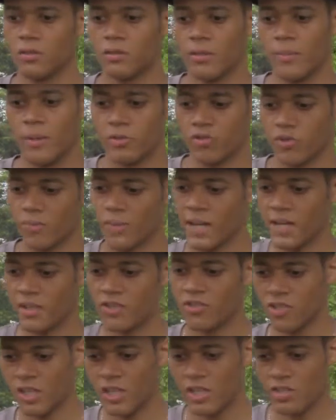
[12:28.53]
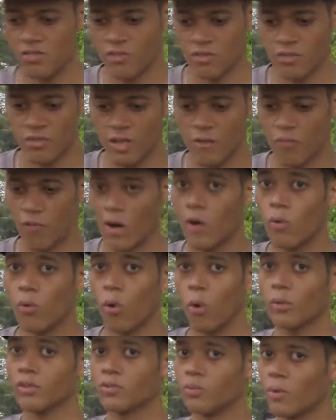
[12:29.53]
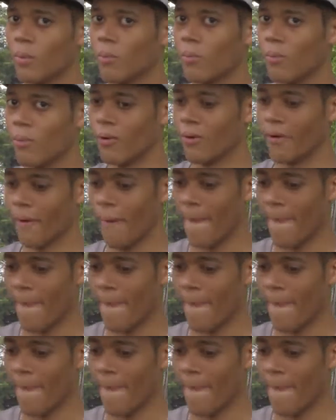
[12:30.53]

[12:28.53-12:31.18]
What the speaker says: It's about dramatic changes, and Rahu always wants more.